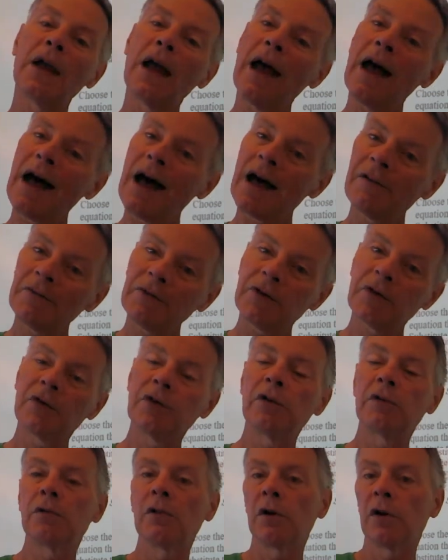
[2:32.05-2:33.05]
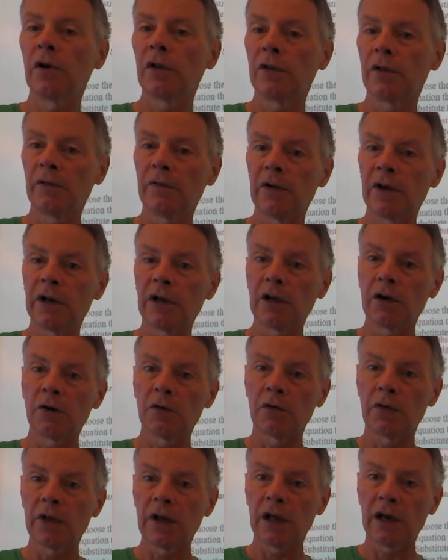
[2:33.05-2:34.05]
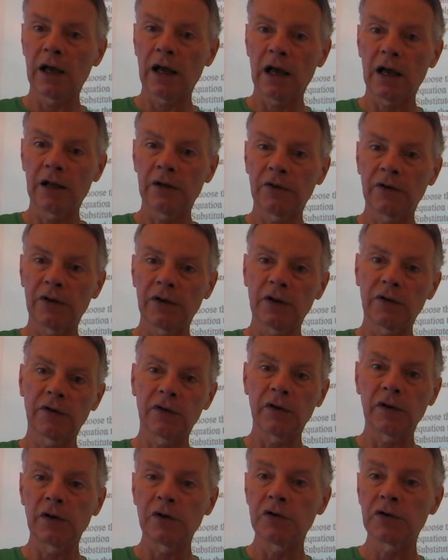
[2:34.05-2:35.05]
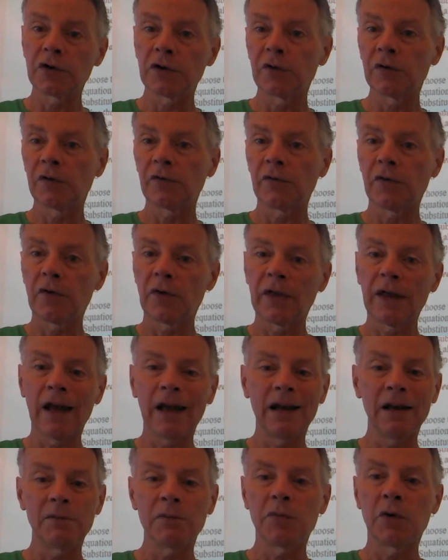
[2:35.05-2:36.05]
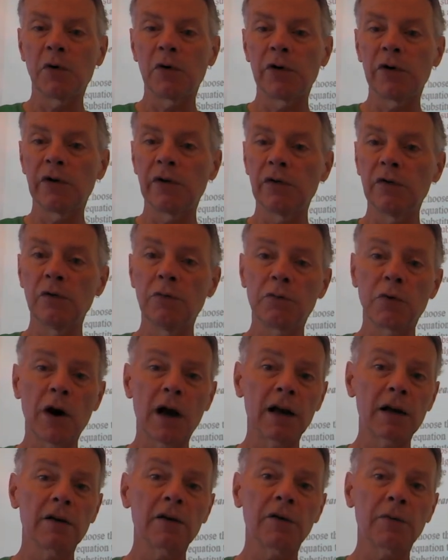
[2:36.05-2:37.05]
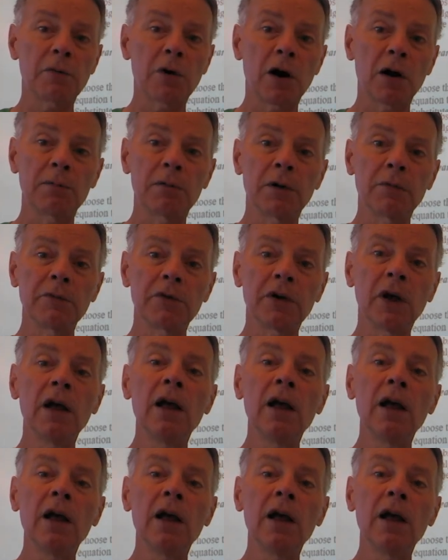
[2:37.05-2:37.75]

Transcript: after you look at the video that has the solutions for the 8.2 practice problems,